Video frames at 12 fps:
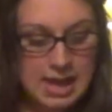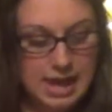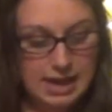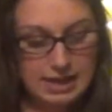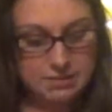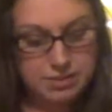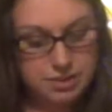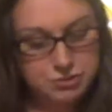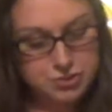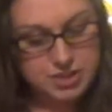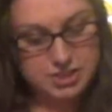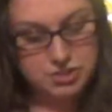And even though
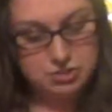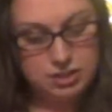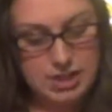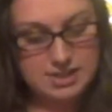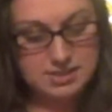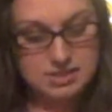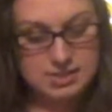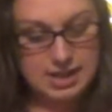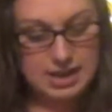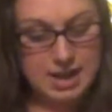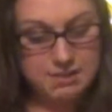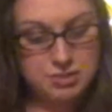traditional classes
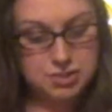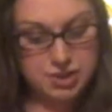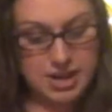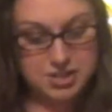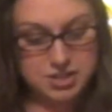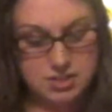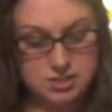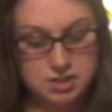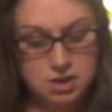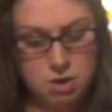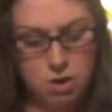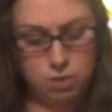can have distractions,
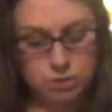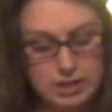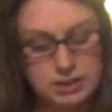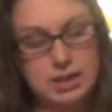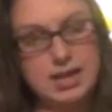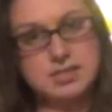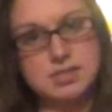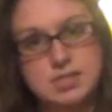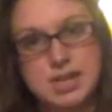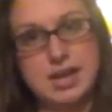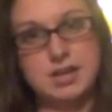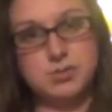online classes
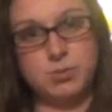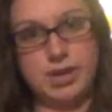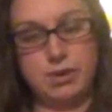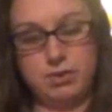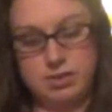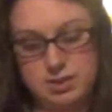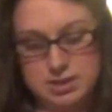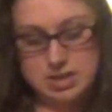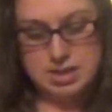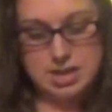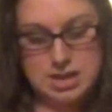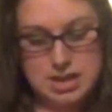can as well.
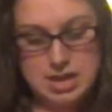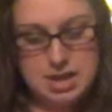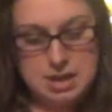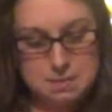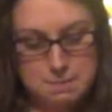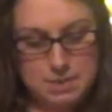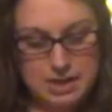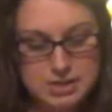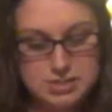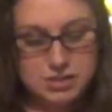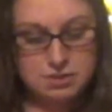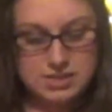Many
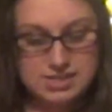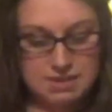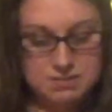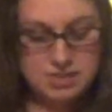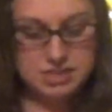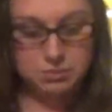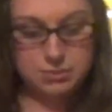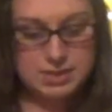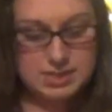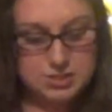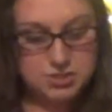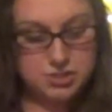students have to deal with
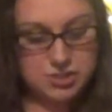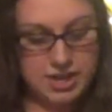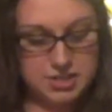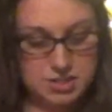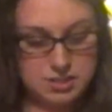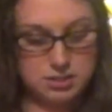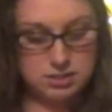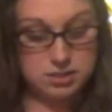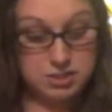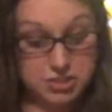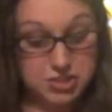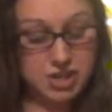the
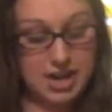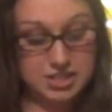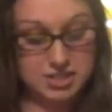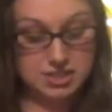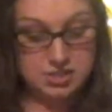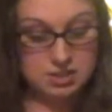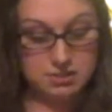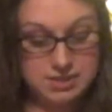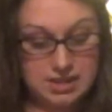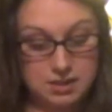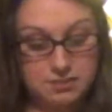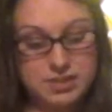distractions of
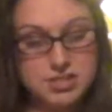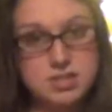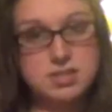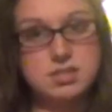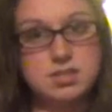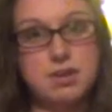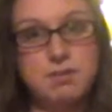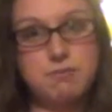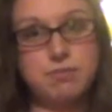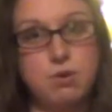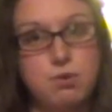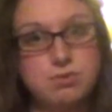televisions,
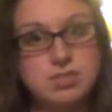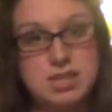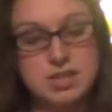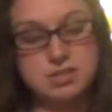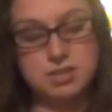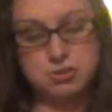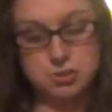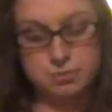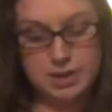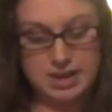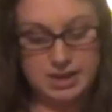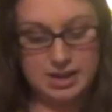phones, and social
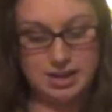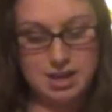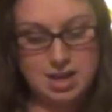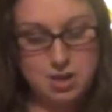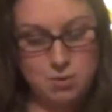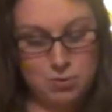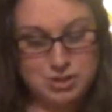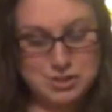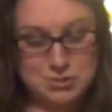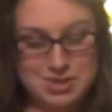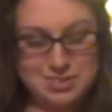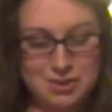media when
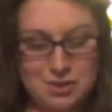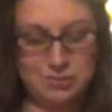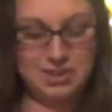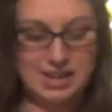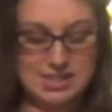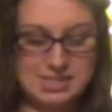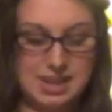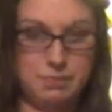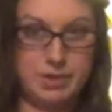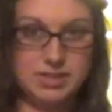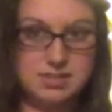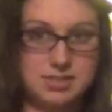doing their online
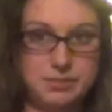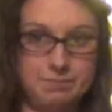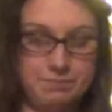assignments.